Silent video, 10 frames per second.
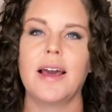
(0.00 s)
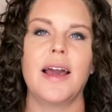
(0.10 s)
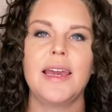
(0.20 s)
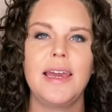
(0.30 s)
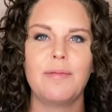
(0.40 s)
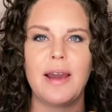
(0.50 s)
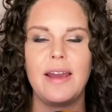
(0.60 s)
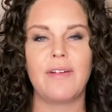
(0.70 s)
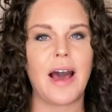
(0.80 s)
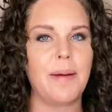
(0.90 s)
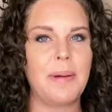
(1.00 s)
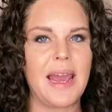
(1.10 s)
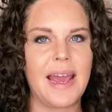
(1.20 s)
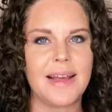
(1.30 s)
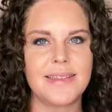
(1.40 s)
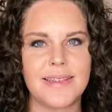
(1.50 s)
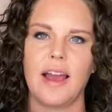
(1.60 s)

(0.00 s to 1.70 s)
The heat wave hot pants,